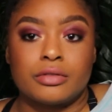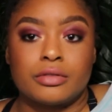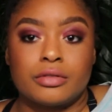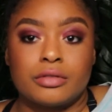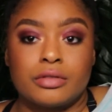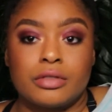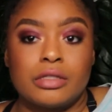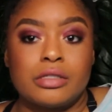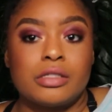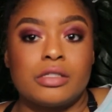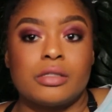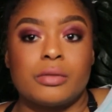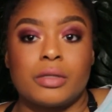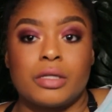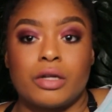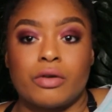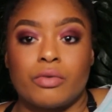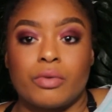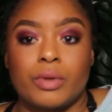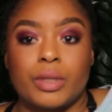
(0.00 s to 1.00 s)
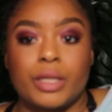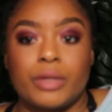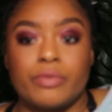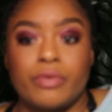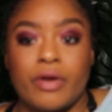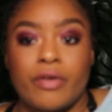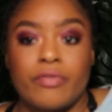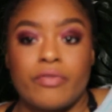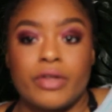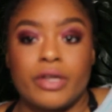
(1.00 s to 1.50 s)
This has been a really
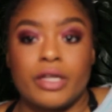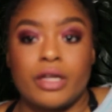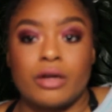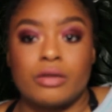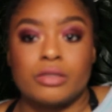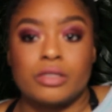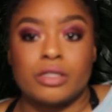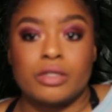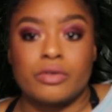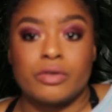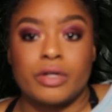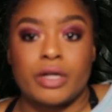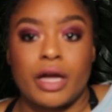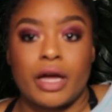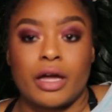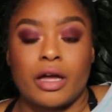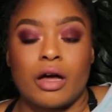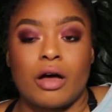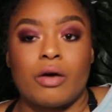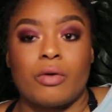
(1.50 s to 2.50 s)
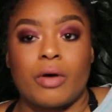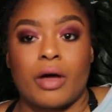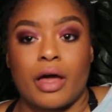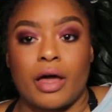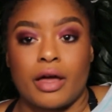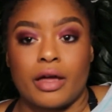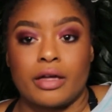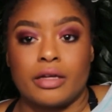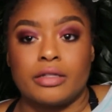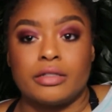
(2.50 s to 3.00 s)
rough video to create. Okay.
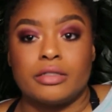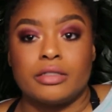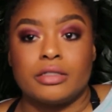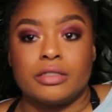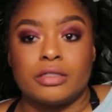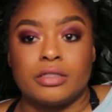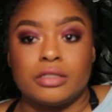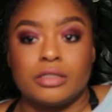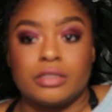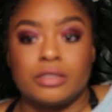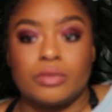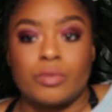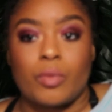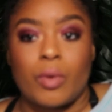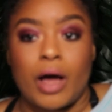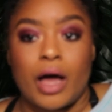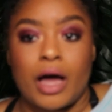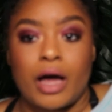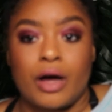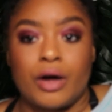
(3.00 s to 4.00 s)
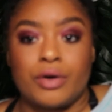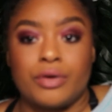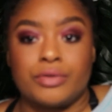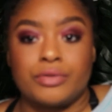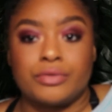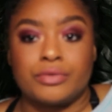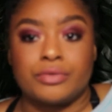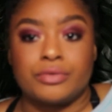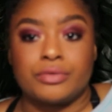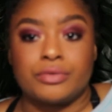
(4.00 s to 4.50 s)
Wow.
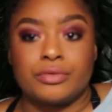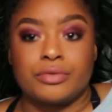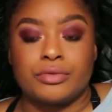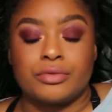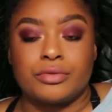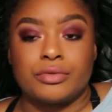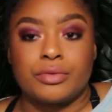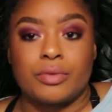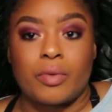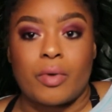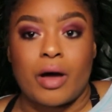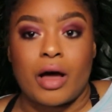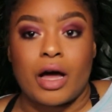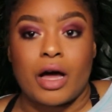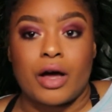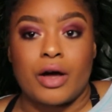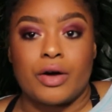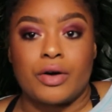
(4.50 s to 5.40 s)
Wow.